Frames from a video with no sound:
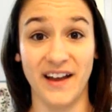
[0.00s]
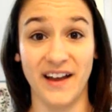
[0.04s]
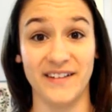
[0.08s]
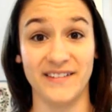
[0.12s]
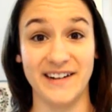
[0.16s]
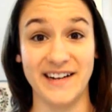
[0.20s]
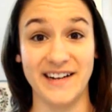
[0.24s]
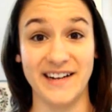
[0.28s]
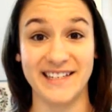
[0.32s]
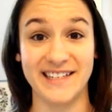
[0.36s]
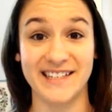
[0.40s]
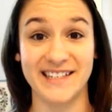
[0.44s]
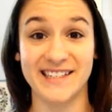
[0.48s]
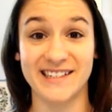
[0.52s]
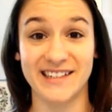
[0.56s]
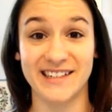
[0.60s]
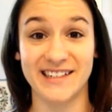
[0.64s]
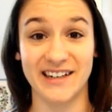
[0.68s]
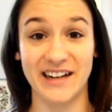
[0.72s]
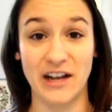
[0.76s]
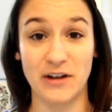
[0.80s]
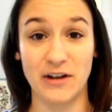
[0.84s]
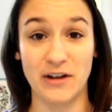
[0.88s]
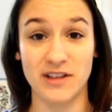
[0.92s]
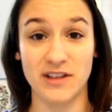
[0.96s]
Alright, to
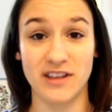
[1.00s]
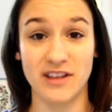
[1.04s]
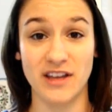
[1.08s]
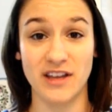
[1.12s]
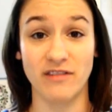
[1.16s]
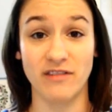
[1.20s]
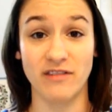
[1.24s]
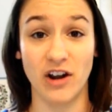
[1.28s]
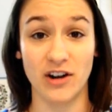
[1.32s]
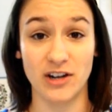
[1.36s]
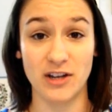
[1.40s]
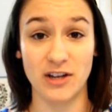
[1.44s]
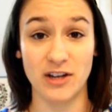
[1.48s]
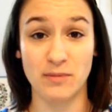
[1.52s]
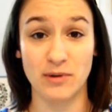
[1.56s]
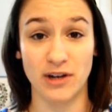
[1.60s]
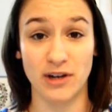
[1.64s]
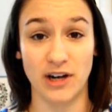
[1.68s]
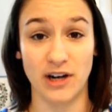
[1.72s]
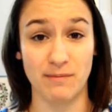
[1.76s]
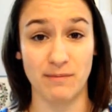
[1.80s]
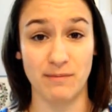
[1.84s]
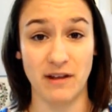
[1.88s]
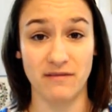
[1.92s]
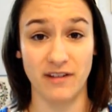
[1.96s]
start out with, I've already
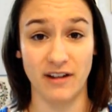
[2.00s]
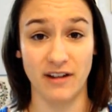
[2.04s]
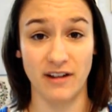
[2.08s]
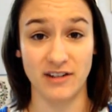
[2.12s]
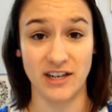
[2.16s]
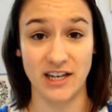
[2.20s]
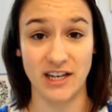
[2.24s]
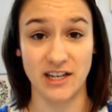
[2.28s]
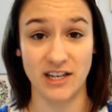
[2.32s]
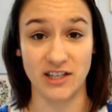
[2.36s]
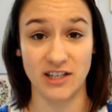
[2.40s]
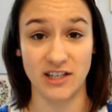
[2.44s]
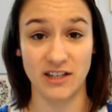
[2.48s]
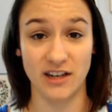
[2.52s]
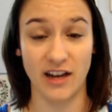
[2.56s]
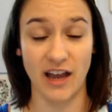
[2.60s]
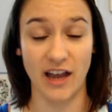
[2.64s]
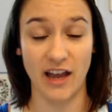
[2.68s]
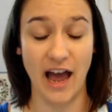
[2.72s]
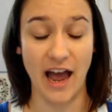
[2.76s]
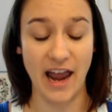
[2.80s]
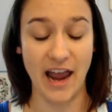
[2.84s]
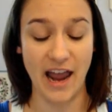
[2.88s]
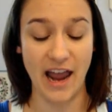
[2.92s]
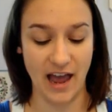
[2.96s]
put on my foundation.
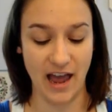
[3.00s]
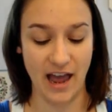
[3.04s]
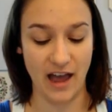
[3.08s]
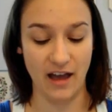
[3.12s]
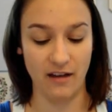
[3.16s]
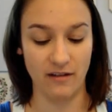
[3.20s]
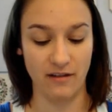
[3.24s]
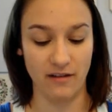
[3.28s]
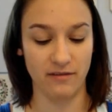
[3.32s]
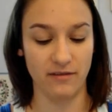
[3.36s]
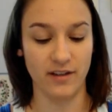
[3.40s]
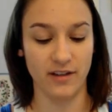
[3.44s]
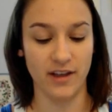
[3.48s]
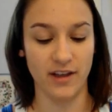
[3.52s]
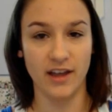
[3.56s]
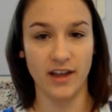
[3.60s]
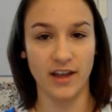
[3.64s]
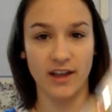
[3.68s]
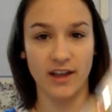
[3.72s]
I have